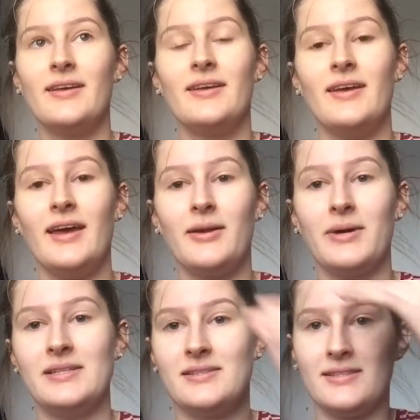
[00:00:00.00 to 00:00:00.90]

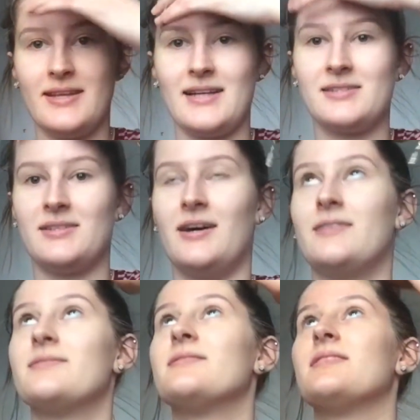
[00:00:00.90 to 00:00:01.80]
Anyways, that's not,
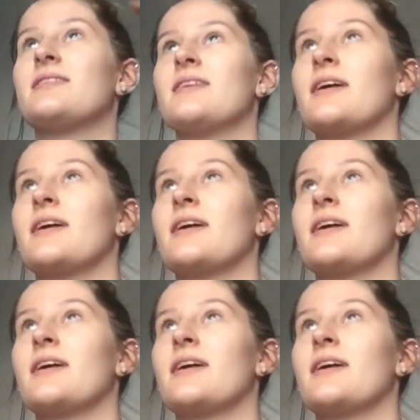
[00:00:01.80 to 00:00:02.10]
I think I have